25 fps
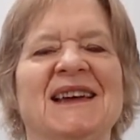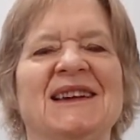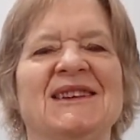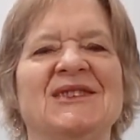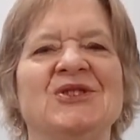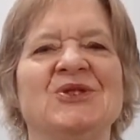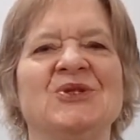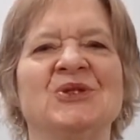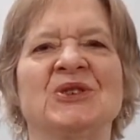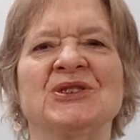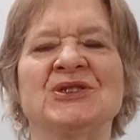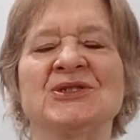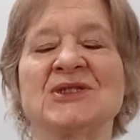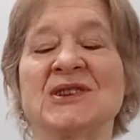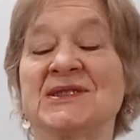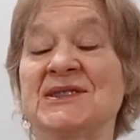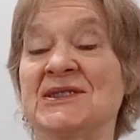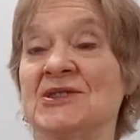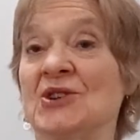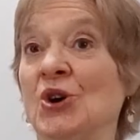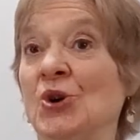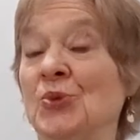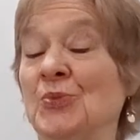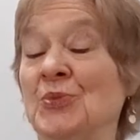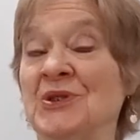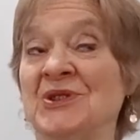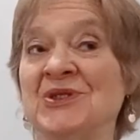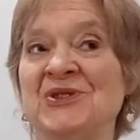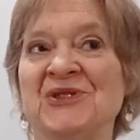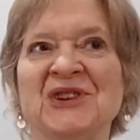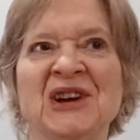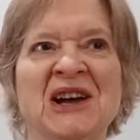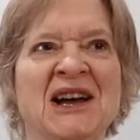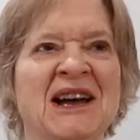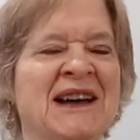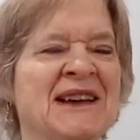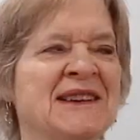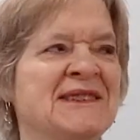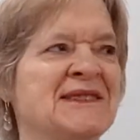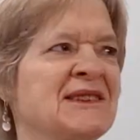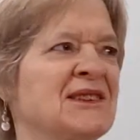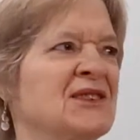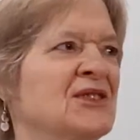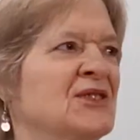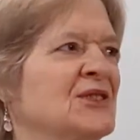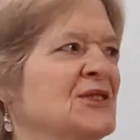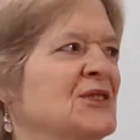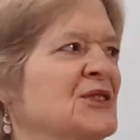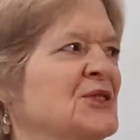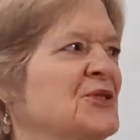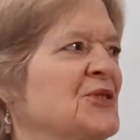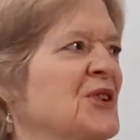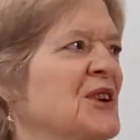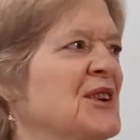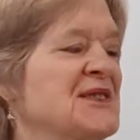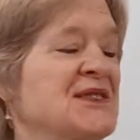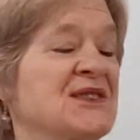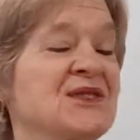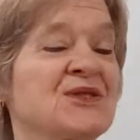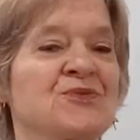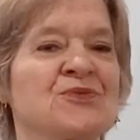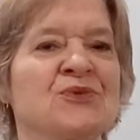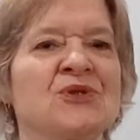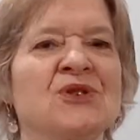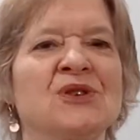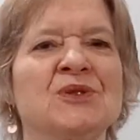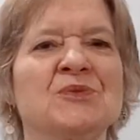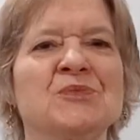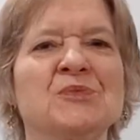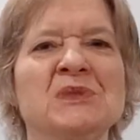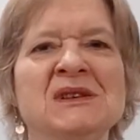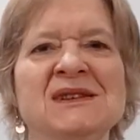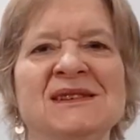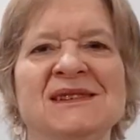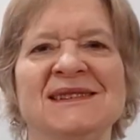You can just open your eyes and look across the room